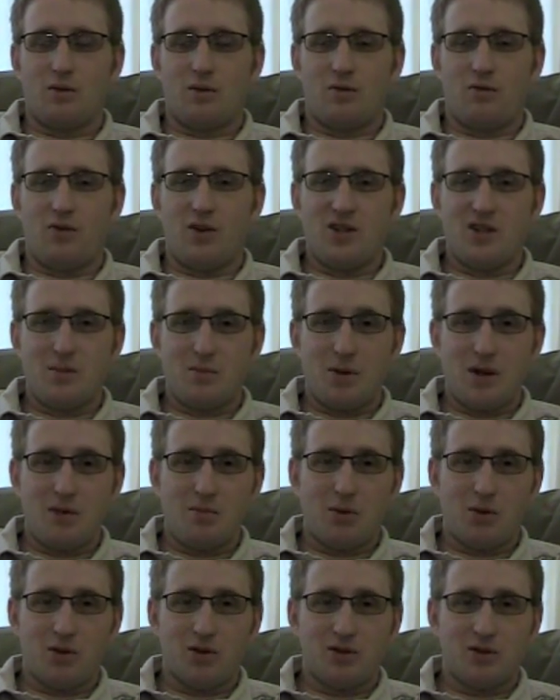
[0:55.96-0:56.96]
visit
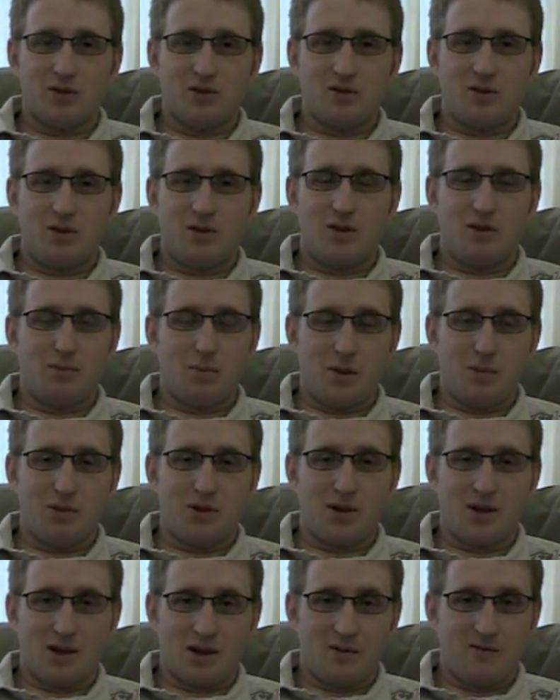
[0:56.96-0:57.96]
people. People
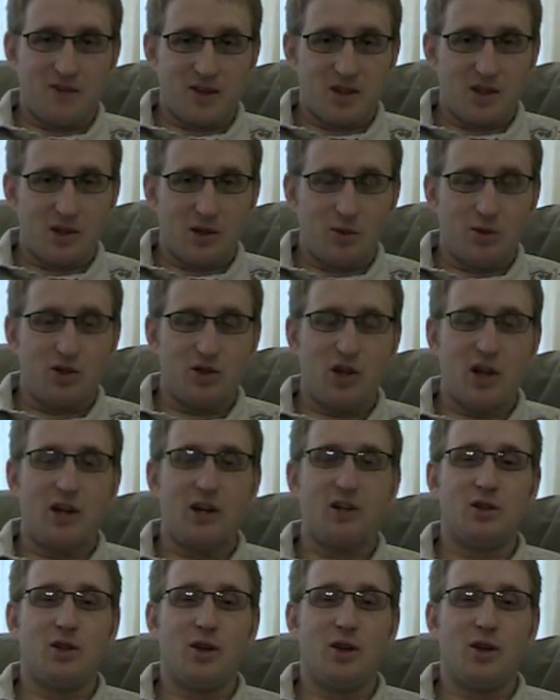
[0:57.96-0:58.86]
can come visit you in jail.